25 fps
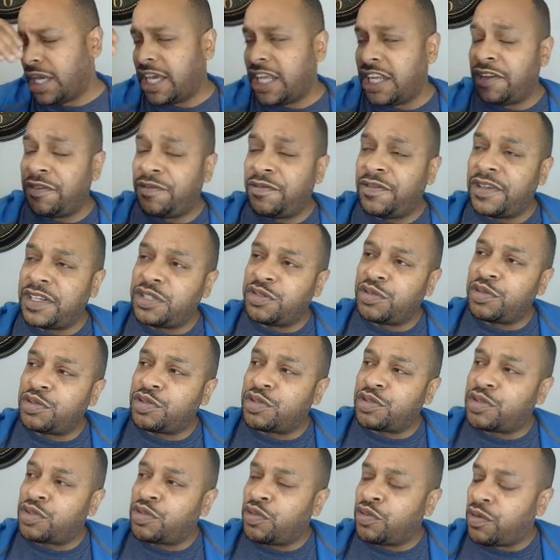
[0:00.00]

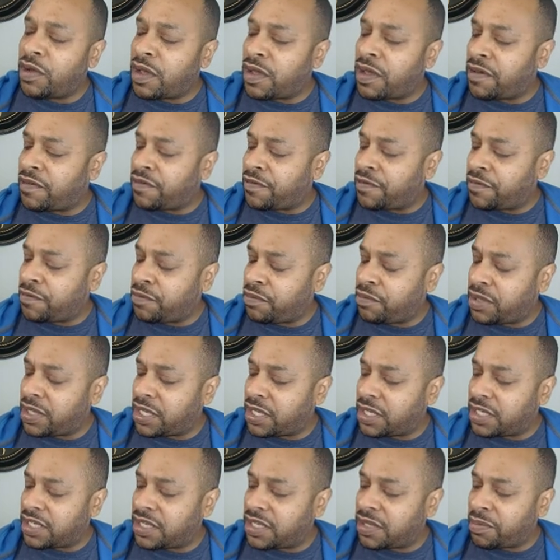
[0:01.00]
Individuals who have
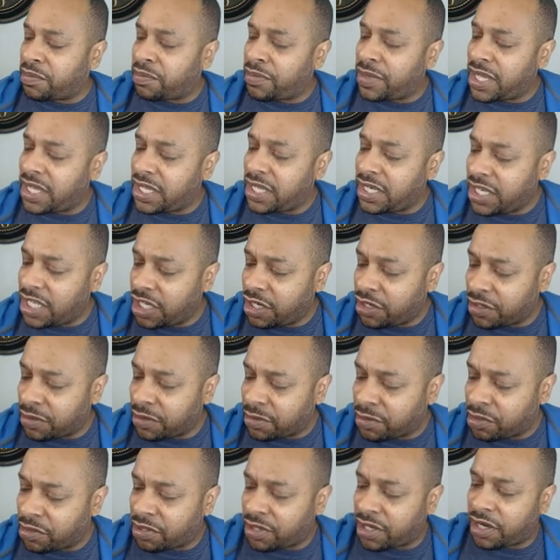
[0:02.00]
been demeaning
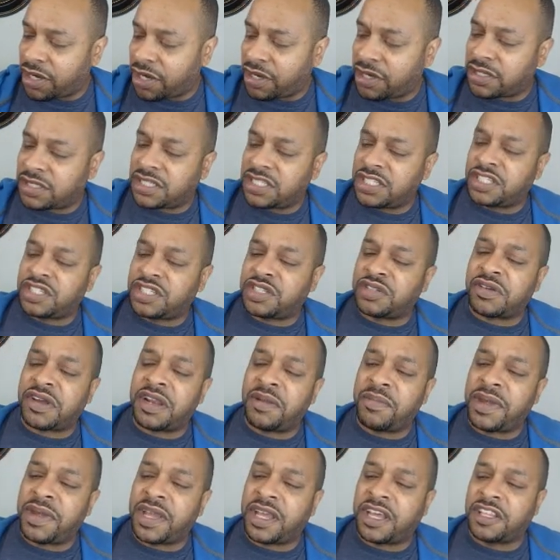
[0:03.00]
cryptocurrencies,
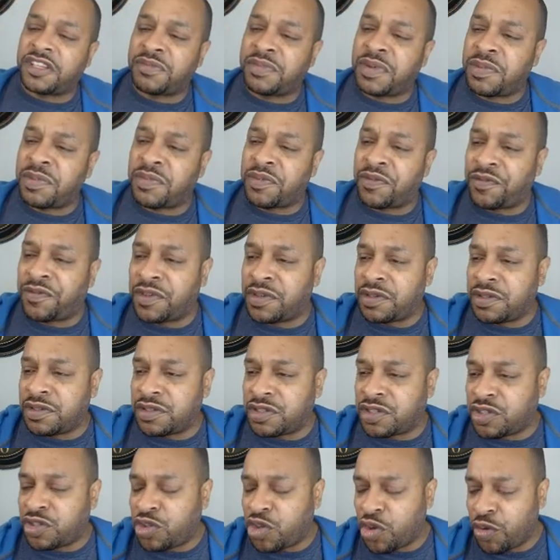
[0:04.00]
trying to make other people feel
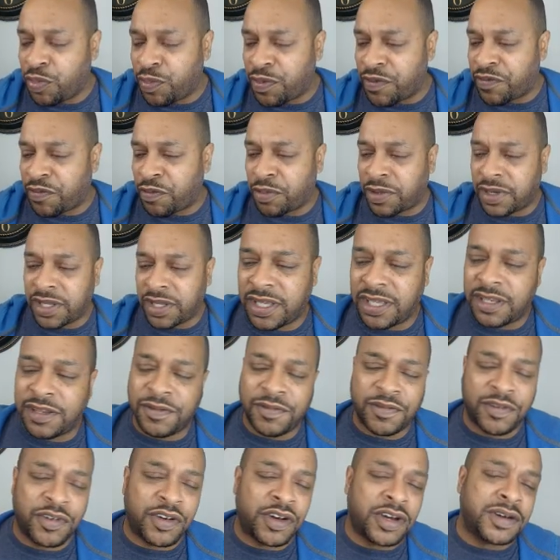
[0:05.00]
you stupid for get
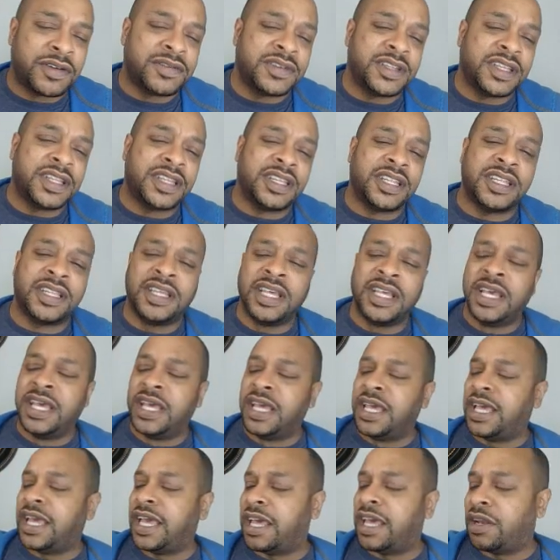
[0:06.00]
involved in it
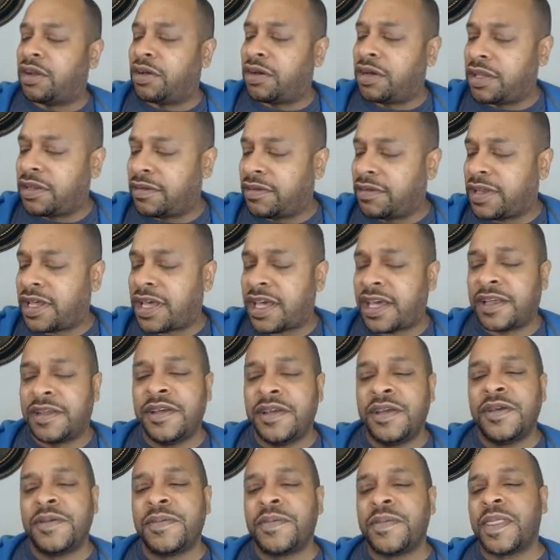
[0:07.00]
and all of
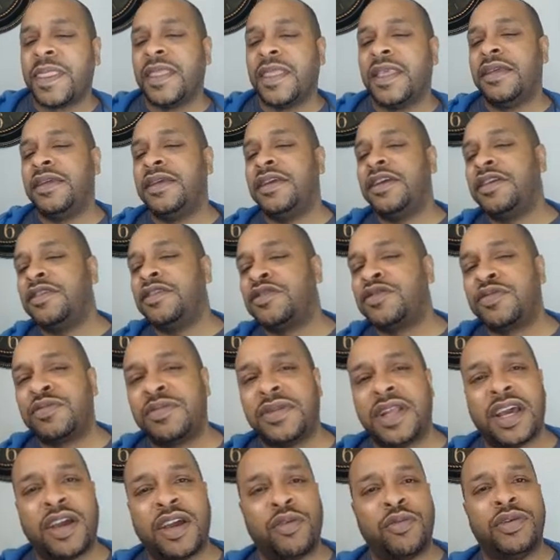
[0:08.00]
that. Years
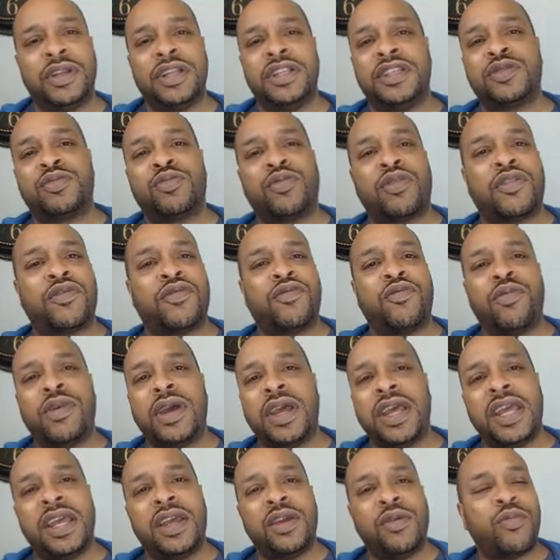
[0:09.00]
from now, when it's worth
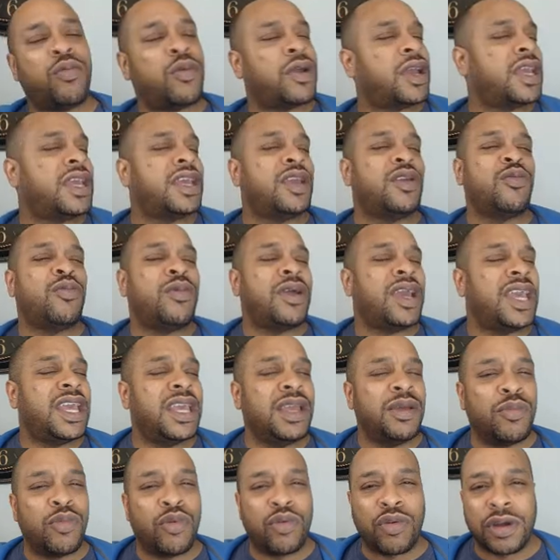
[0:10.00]
way, way,
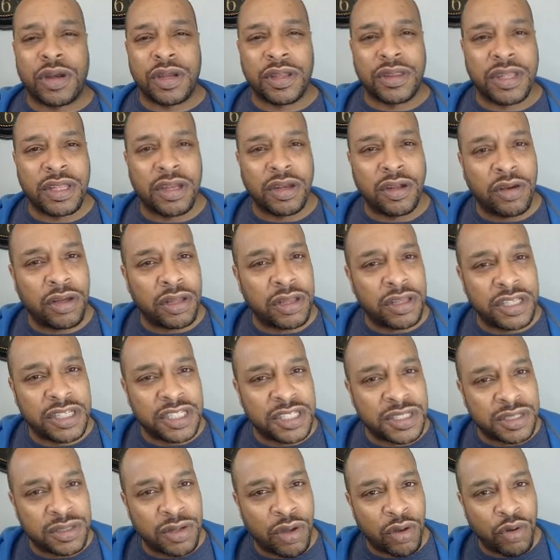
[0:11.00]
way more than all of
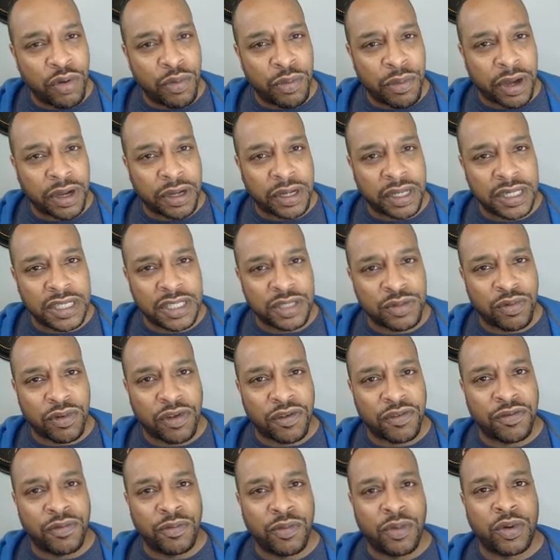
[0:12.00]
this whole market is
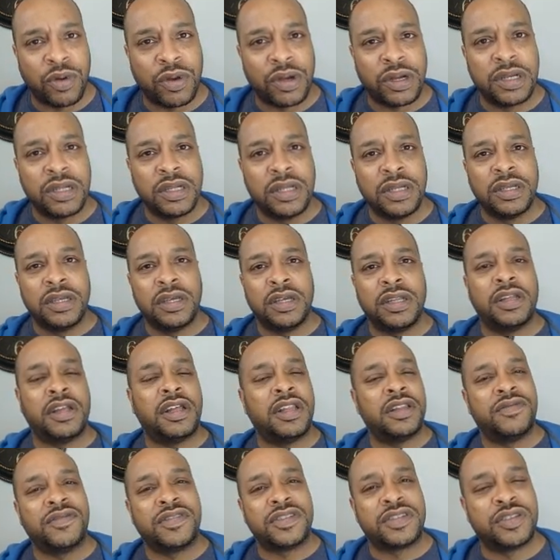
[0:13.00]
worth more, and
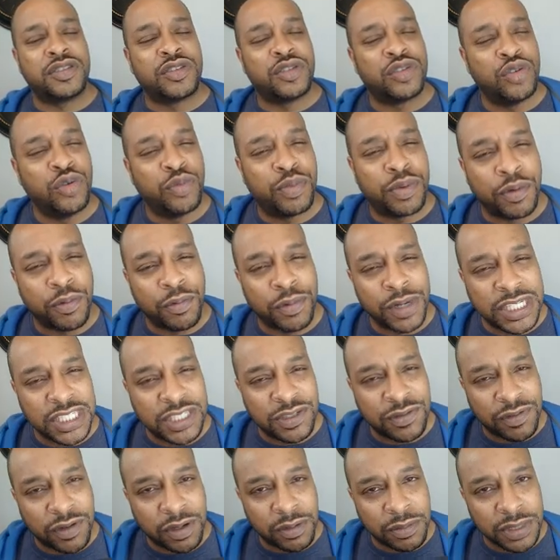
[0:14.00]
all of us are super
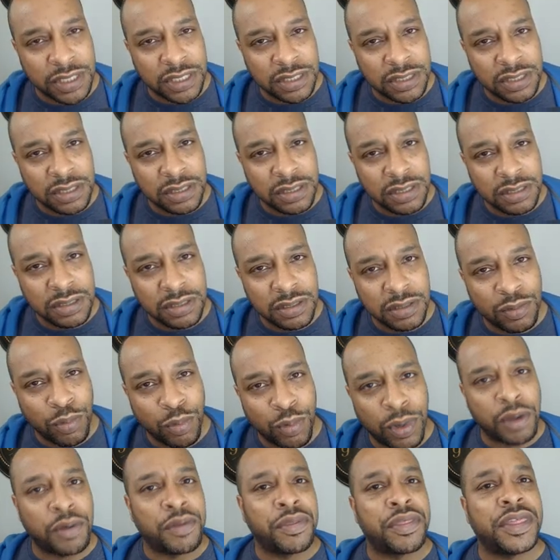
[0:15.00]
rich from it,
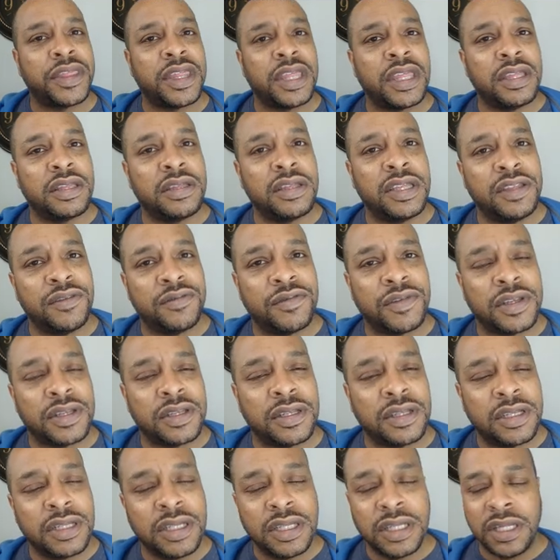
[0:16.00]
wealthy
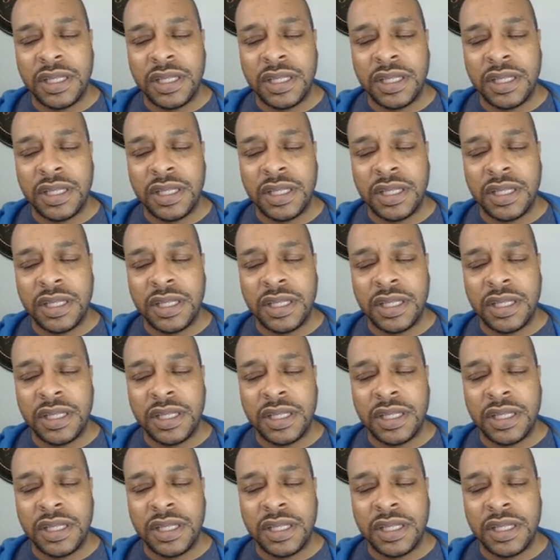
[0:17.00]
even.